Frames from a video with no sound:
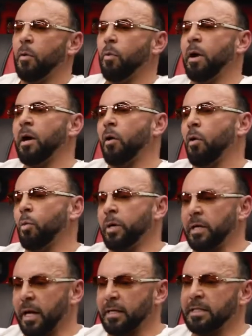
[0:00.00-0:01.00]
Why are
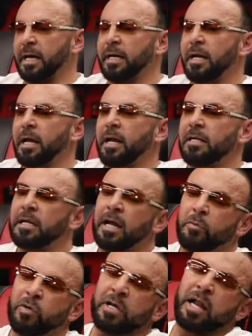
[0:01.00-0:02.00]
we like that?
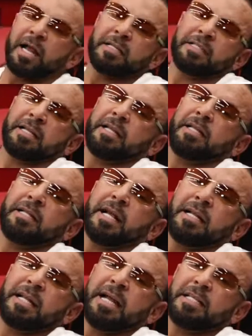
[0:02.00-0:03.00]
Not realizing
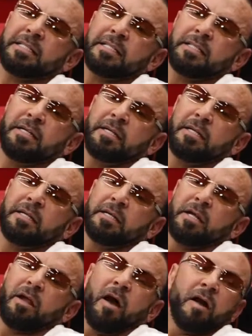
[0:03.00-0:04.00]
that that's
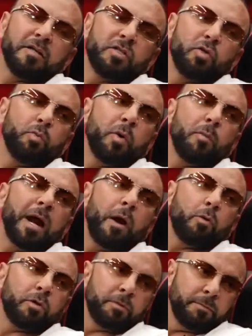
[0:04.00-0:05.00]
God's
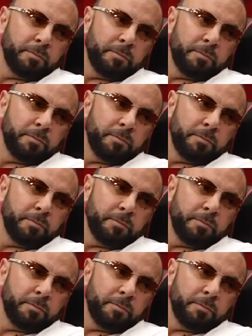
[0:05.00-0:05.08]
superpower.